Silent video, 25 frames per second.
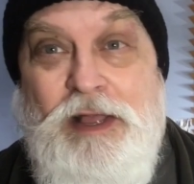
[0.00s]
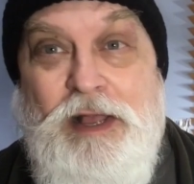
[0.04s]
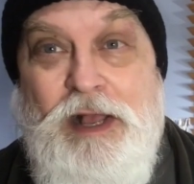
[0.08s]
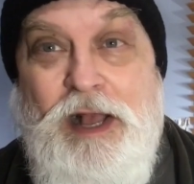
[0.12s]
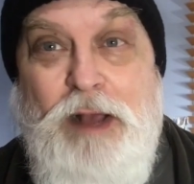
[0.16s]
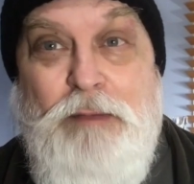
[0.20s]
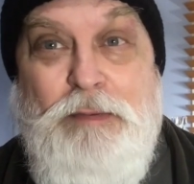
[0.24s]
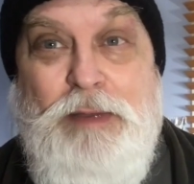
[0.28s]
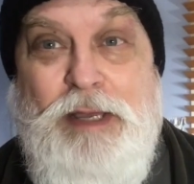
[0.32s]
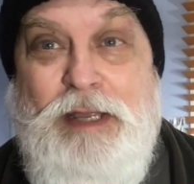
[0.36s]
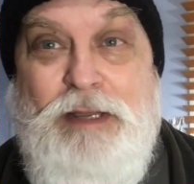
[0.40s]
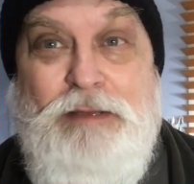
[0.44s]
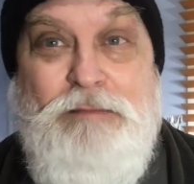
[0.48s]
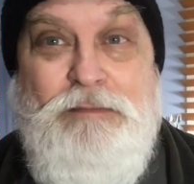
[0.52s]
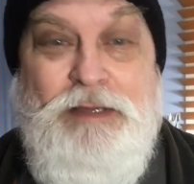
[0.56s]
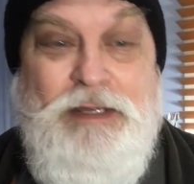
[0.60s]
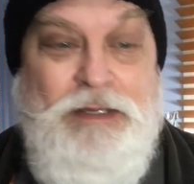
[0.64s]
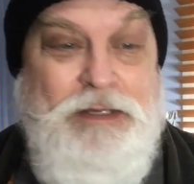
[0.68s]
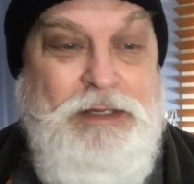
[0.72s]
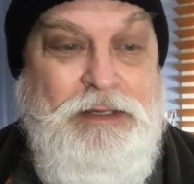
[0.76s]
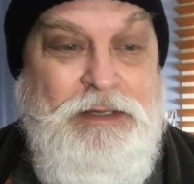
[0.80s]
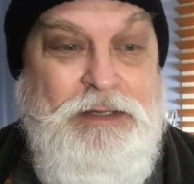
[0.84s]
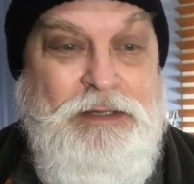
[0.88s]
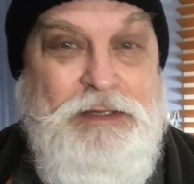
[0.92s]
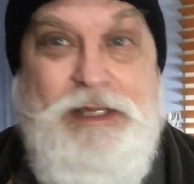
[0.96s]
I mean,
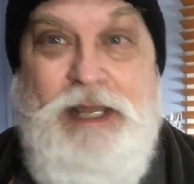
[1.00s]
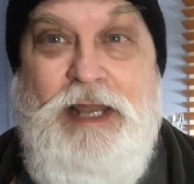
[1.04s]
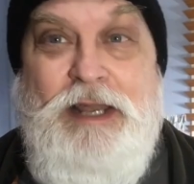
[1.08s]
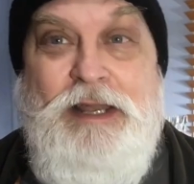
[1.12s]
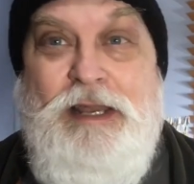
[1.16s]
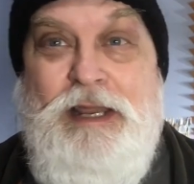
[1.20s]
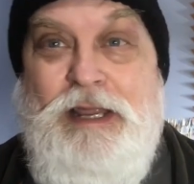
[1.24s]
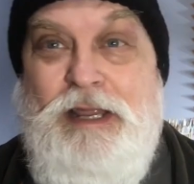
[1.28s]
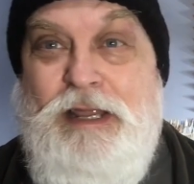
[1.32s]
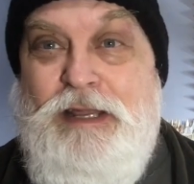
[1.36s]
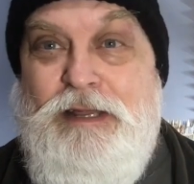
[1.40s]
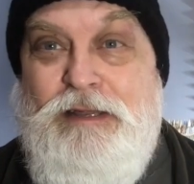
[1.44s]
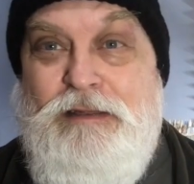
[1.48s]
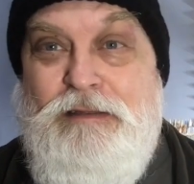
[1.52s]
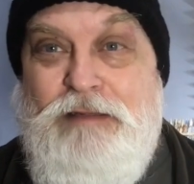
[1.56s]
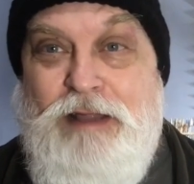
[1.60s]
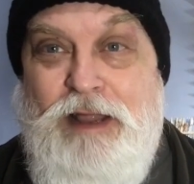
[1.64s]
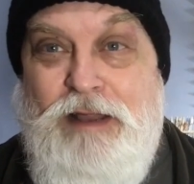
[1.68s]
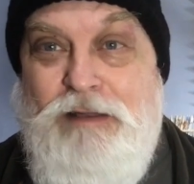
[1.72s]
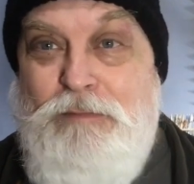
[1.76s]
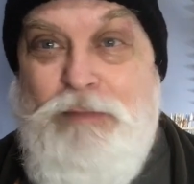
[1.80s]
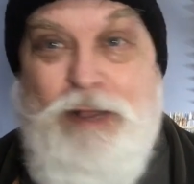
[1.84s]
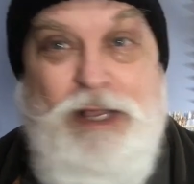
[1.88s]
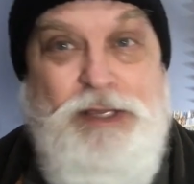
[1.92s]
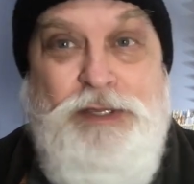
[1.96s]
Sydney
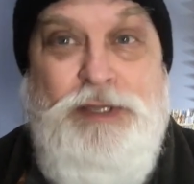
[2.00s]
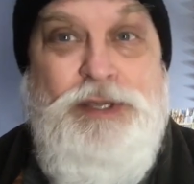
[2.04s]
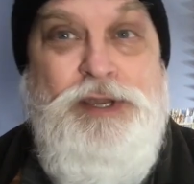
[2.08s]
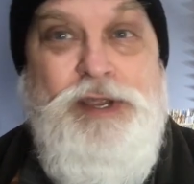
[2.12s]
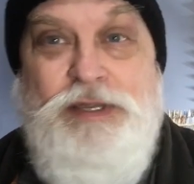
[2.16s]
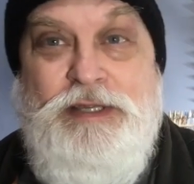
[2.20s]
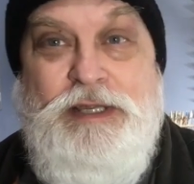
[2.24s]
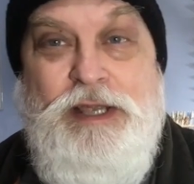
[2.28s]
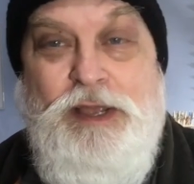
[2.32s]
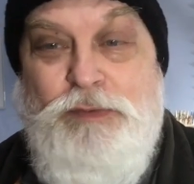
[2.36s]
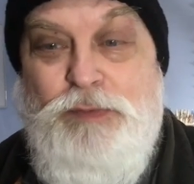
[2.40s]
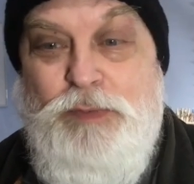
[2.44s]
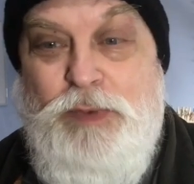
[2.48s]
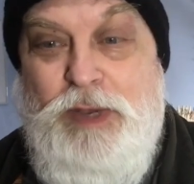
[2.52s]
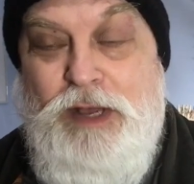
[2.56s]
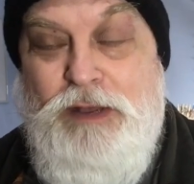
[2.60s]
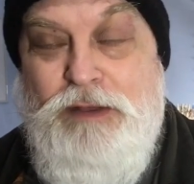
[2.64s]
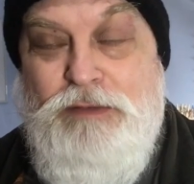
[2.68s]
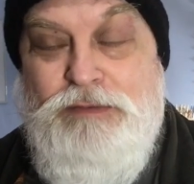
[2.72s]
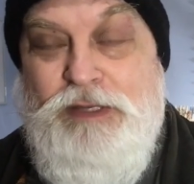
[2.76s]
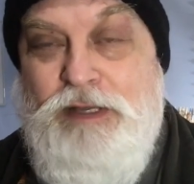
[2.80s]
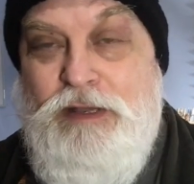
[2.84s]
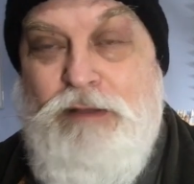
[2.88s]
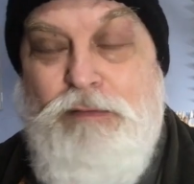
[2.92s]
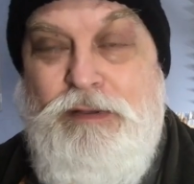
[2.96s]
and most of New South
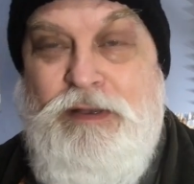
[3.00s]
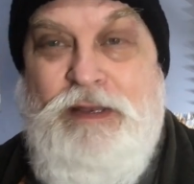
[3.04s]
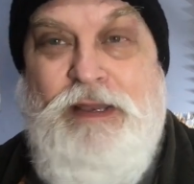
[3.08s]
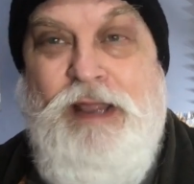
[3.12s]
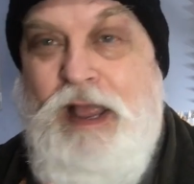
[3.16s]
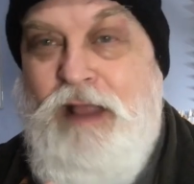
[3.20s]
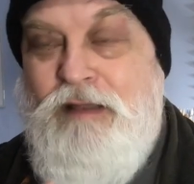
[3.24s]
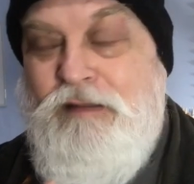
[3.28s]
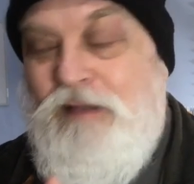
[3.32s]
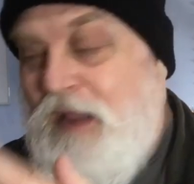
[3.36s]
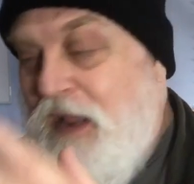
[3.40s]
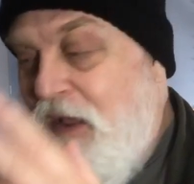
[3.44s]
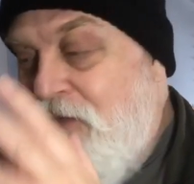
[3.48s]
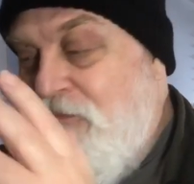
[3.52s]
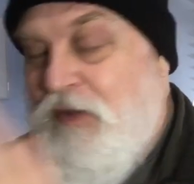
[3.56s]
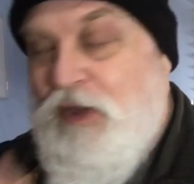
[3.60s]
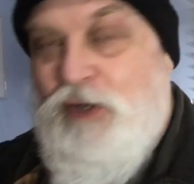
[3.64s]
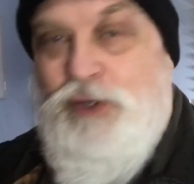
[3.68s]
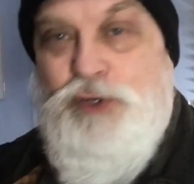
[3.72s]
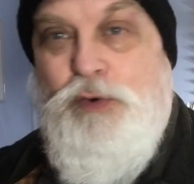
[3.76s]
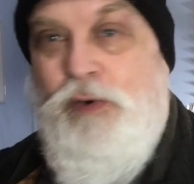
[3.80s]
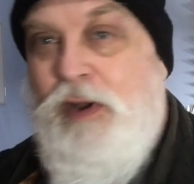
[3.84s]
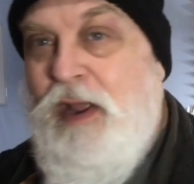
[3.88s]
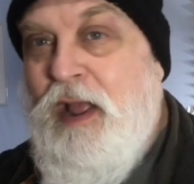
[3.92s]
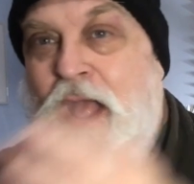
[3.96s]
Wales and
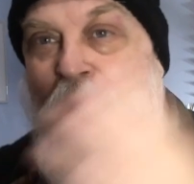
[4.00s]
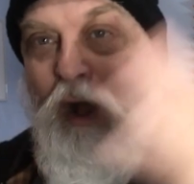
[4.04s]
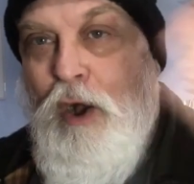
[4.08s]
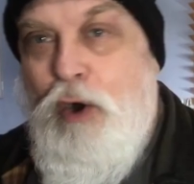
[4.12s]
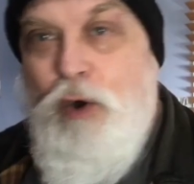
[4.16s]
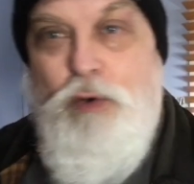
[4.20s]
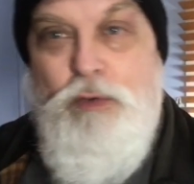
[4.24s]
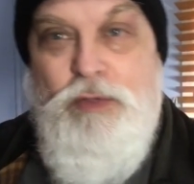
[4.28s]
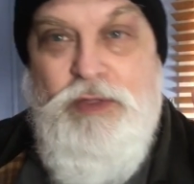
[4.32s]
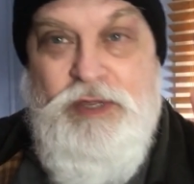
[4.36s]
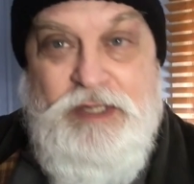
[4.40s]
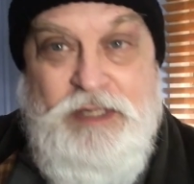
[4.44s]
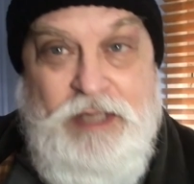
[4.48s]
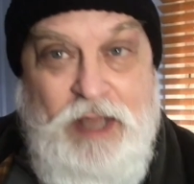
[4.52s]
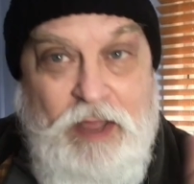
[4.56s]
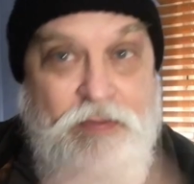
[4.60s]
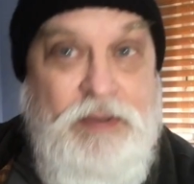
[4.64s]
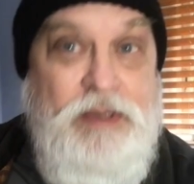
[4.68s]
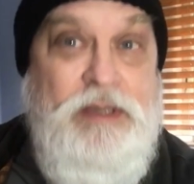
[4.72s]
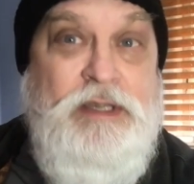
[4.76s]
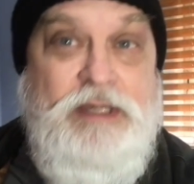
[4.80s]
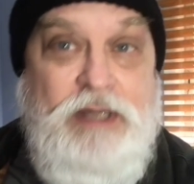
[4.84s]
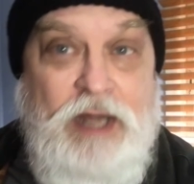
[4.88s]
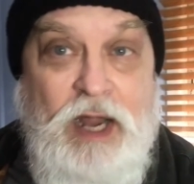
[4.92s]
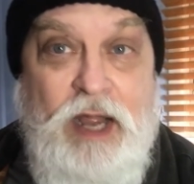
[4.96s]
Victoria, all the southern
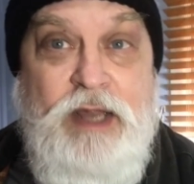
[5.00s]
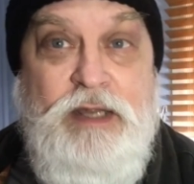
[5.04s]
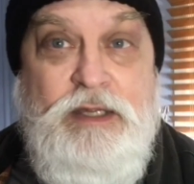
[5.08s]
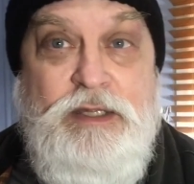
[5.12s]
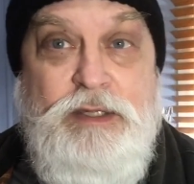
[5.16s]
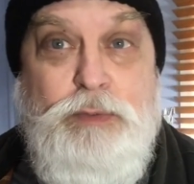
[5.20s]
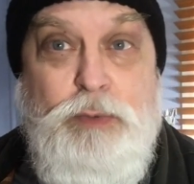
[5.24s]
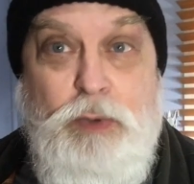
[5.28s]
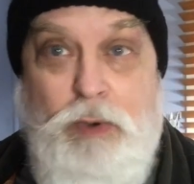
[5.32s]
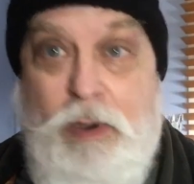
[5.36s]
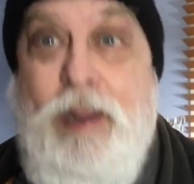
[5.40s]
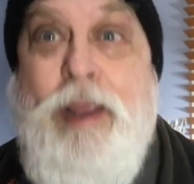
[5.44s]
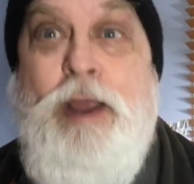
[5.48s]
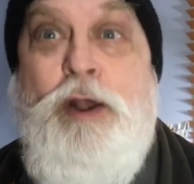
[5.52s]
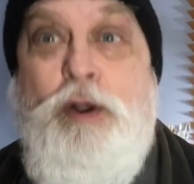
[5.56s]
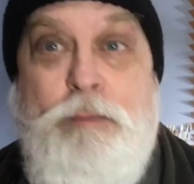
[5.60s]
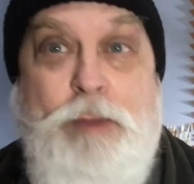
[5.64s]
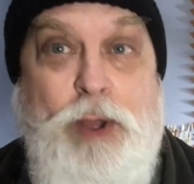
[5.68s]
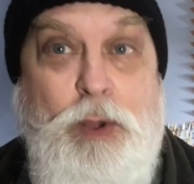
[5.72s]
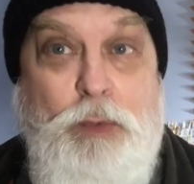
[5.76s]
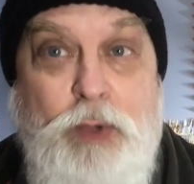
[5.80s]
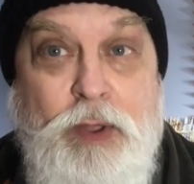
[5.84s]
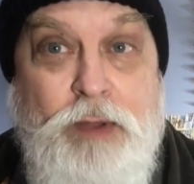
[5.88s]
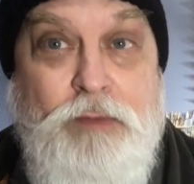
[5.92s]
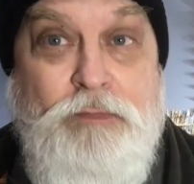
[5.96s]
states where I get all
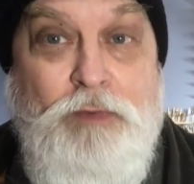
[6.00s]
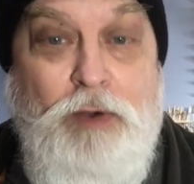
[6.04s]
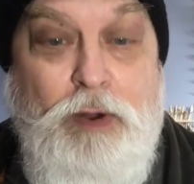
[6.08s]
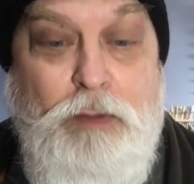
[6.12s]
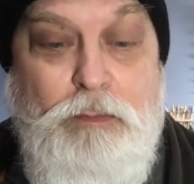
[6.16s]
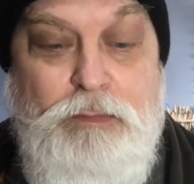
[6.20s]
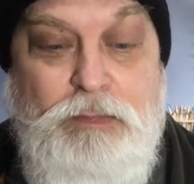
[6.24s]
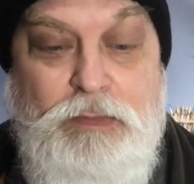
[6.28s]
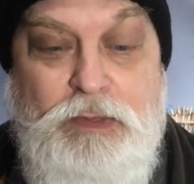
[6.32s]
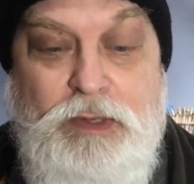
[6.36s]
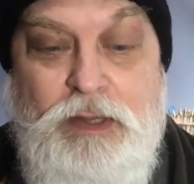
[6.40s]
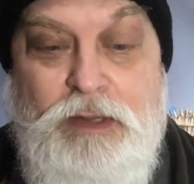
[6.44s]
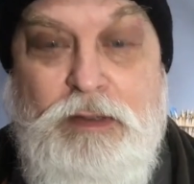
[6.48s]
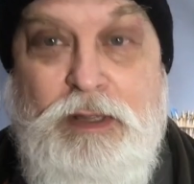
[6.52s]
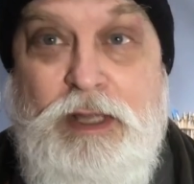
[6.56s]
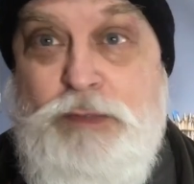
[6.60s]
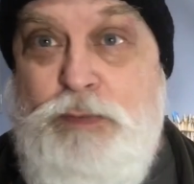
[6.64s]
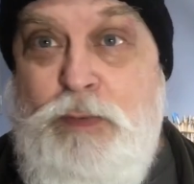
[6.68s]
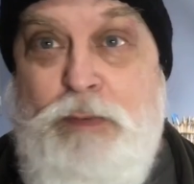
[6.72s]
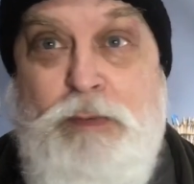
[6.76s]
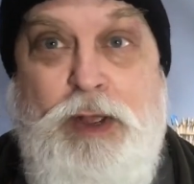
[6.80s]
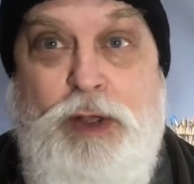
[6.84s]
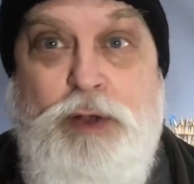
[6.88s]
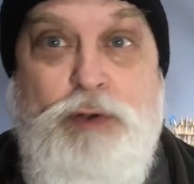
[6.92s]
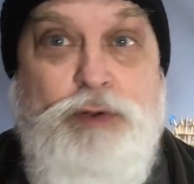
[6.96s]
my work from, that's
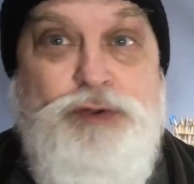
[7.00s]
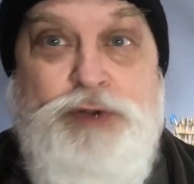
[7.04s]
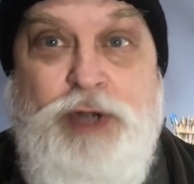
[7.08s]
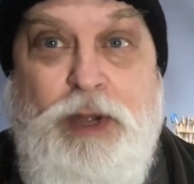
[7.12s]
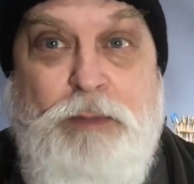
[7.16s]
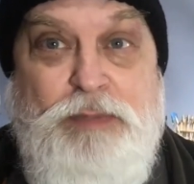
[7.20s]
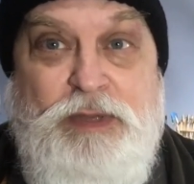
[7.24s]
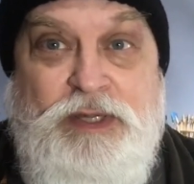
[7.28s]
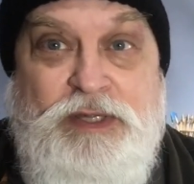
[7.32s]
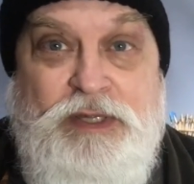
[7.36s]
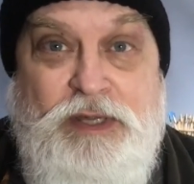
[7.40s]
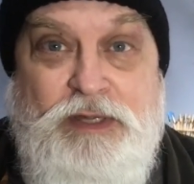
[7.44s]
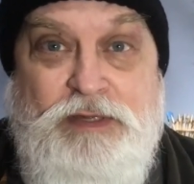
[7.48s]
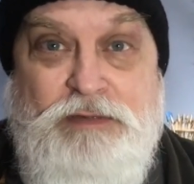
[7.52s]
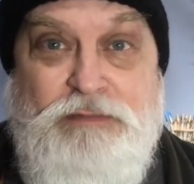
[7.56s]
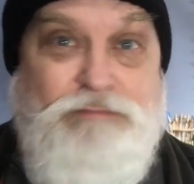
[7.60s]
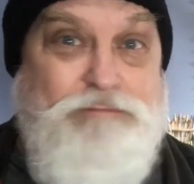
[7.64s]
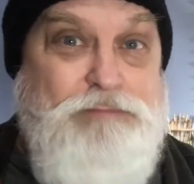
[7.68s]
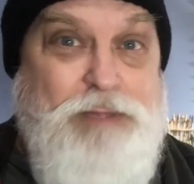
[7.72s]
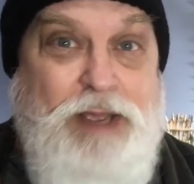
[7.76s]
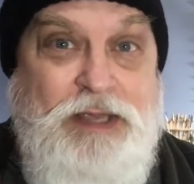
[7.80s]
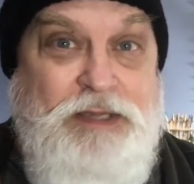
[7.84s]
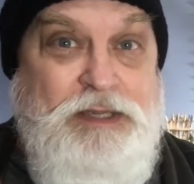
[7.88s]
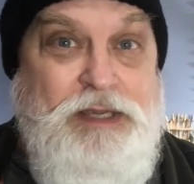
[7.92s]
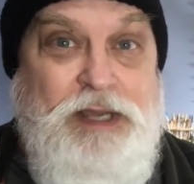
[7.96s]
where my contract business
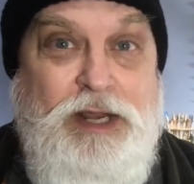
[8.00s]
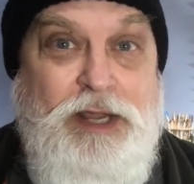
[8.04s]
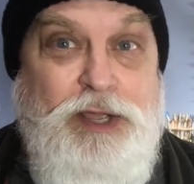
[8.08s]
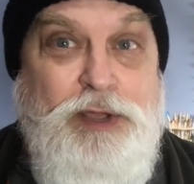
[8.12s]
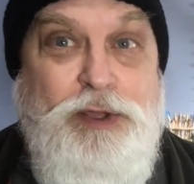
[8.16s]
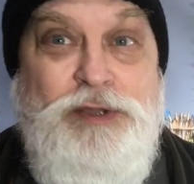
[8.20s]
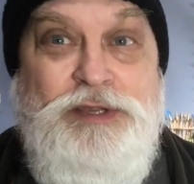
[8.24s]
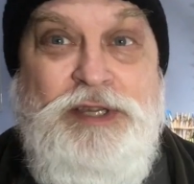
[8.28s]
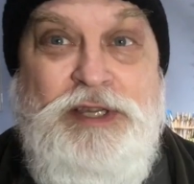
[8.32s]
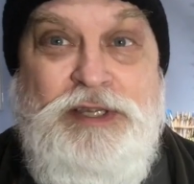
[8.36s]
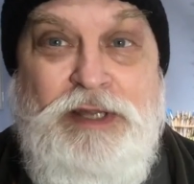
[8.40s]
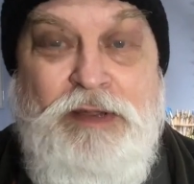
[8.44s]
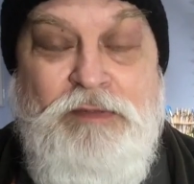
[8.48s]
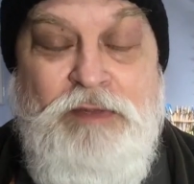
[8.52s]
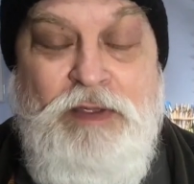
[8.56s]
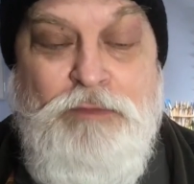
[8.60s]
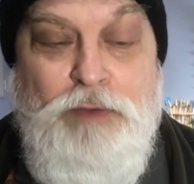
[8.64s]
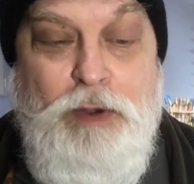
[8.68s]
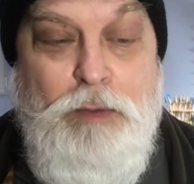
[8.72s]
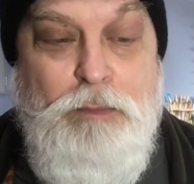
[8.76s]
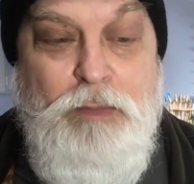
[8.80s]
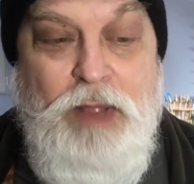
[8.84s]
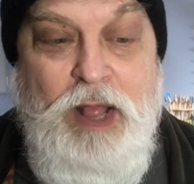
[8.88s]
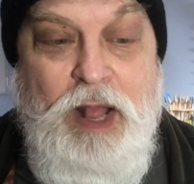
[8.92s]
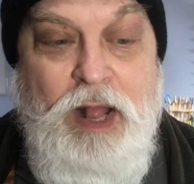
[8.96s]
basically earns its living
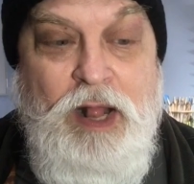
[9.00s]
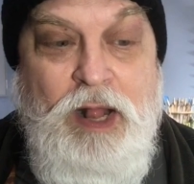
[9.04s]
from,